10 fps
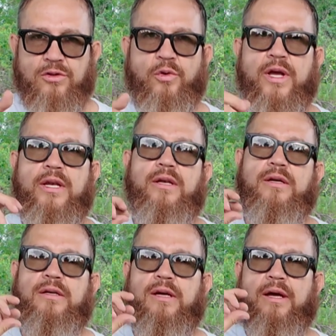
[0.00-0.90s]
thread
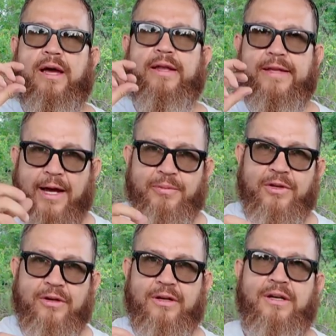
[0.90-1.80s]

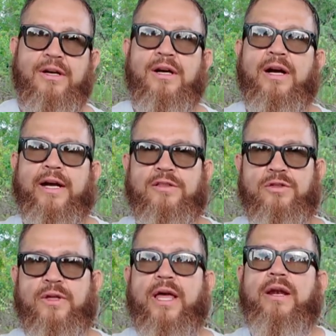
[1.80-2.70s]
adapter, and
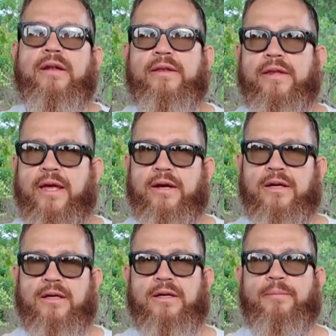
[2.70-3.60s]
so that
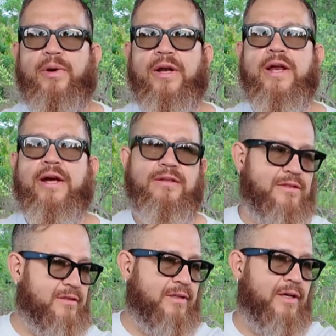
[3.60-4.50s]
Putnik is
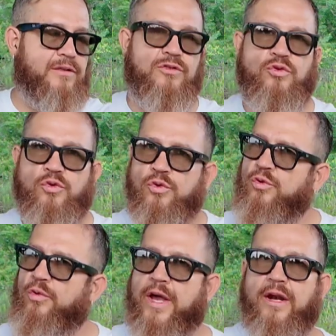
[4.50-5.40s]
just gonna
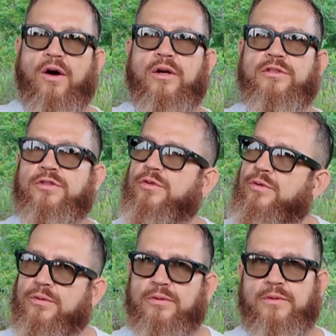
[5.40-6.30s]
screw right
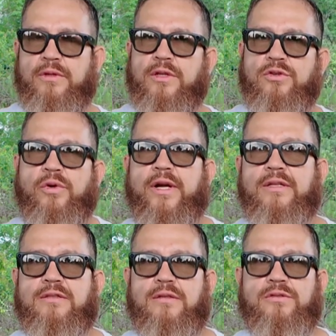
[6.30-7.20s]
onto the
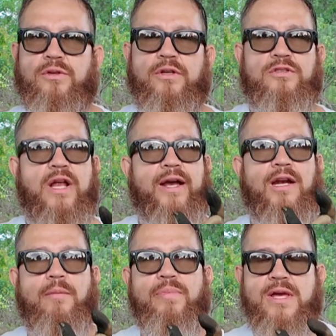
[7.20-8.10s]
threads. So there's not
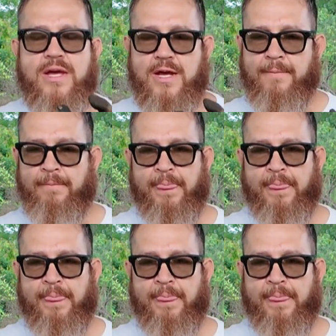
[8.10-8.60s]
gonna be